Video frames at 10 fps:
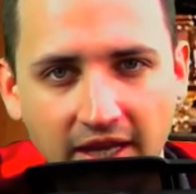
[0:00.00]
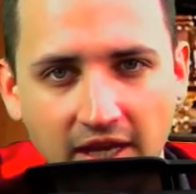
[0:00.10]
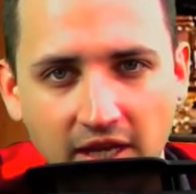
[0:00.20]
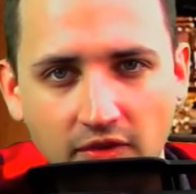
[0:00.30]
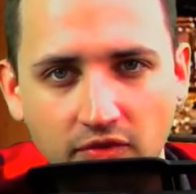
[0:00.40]

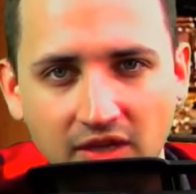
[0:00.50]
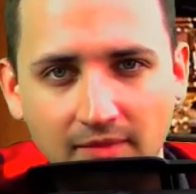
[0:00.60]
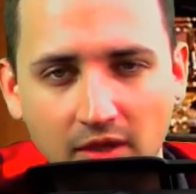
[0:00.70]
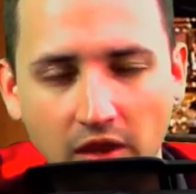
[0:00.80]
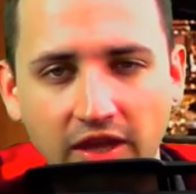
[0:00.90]
any other
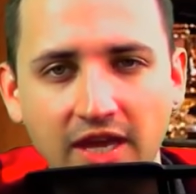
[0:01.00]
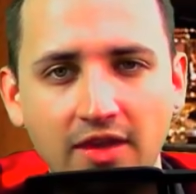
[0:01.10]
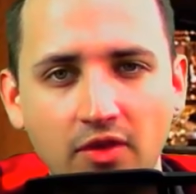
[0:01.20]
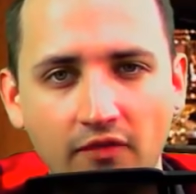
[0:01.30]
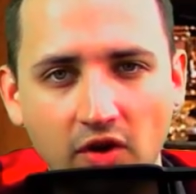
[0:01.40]
team in the
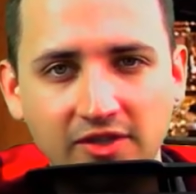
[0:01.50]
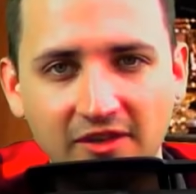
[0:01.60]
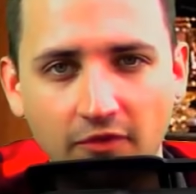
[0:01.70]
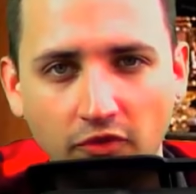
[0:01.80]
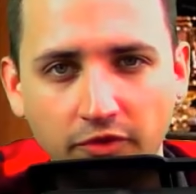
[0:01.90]
league, they're very
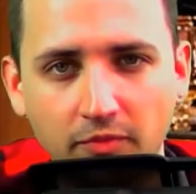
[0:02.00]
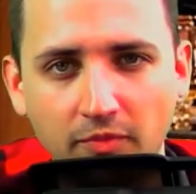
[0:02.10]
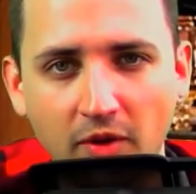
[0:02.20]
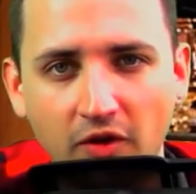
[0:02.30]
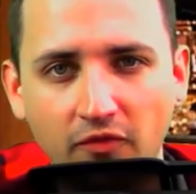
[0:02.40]
difficult to
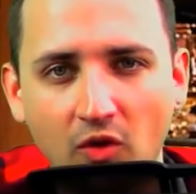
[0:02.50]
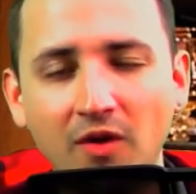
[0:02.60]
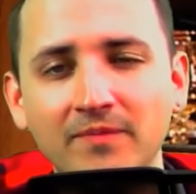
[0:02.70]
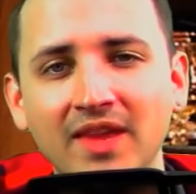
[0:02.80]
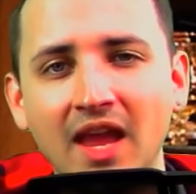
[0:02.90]
prepare for.
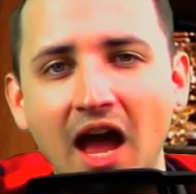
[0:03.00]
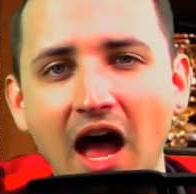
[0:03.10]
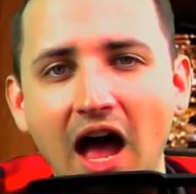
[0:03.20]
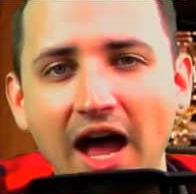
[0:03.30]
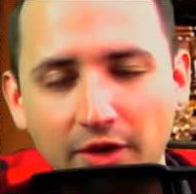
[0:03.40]

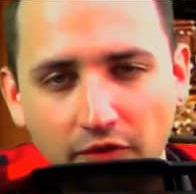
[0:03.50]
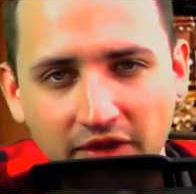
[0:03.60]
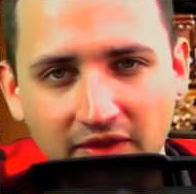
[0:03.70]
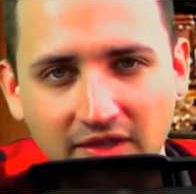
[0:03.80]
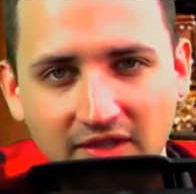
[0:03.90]
I don't
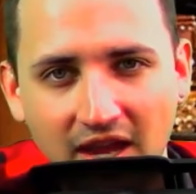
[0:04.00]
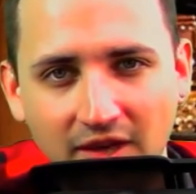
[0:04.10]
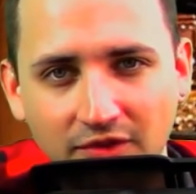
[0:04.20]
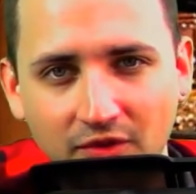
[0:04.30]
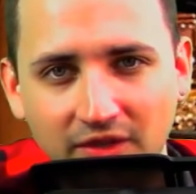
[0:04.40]
think that
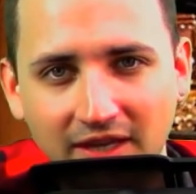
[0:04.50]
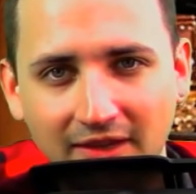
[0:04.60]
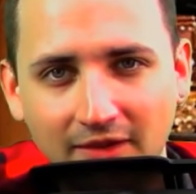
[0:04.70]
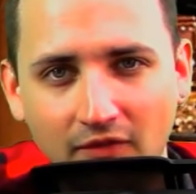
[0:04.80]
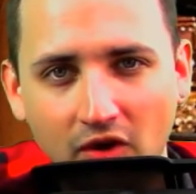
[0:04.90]
style is going to
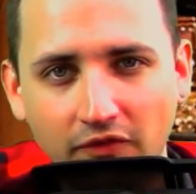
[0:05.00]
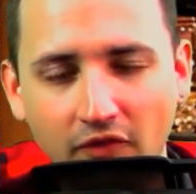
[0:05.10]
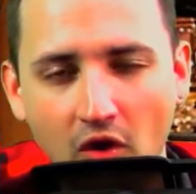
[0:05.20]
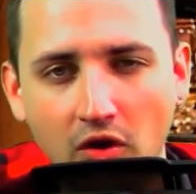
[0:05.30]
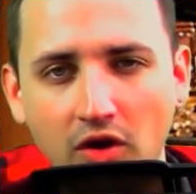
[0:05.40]
get them very
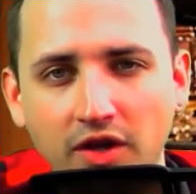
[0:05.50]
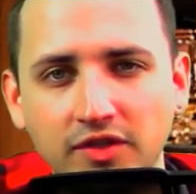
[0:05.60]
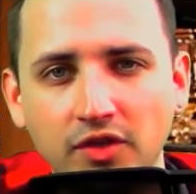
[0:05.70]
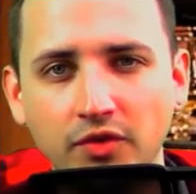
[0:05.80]
far until